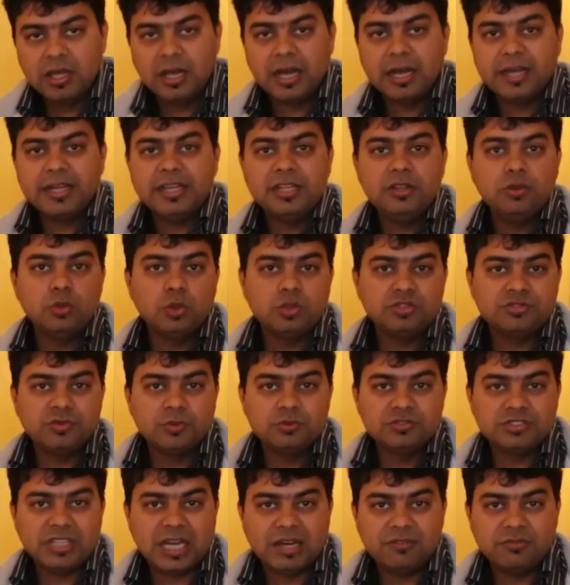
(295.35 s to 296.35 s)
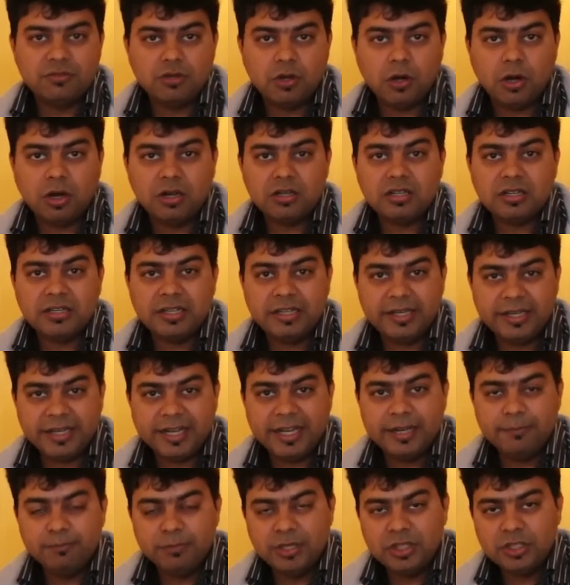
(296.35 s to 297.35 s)
Again, those phones have got
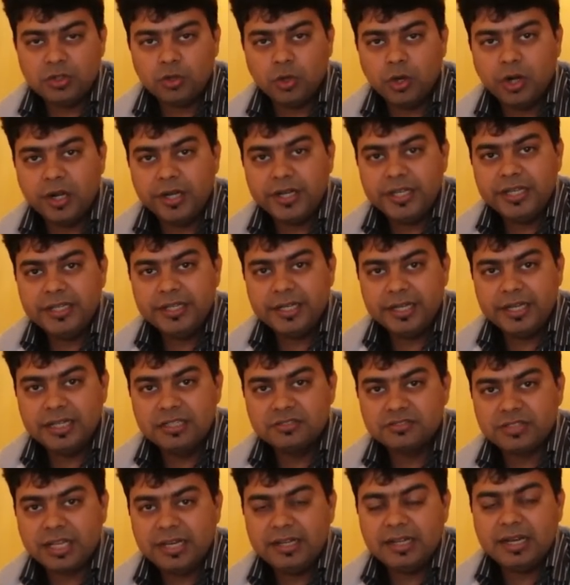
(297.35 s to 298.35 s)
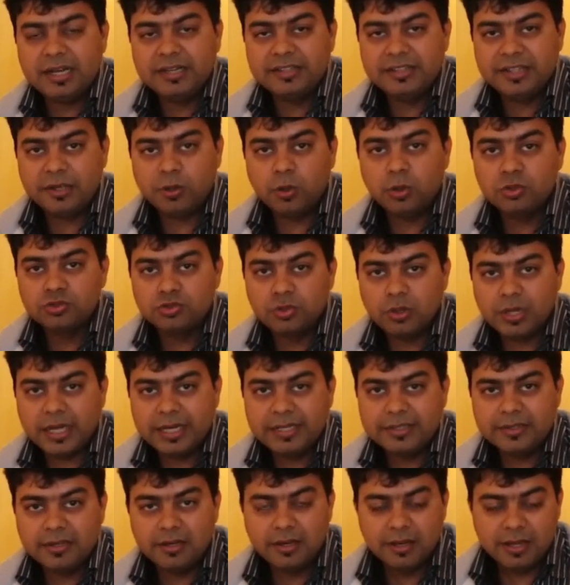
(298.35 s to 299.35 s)
great build quality, great design, and they're also
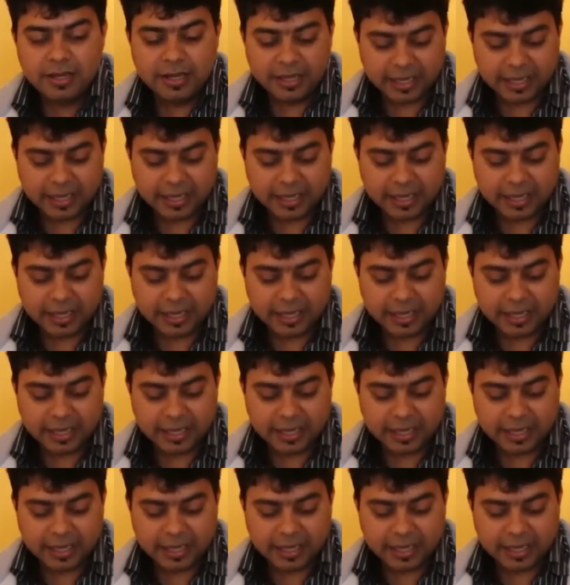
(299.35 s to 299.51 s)
lighter,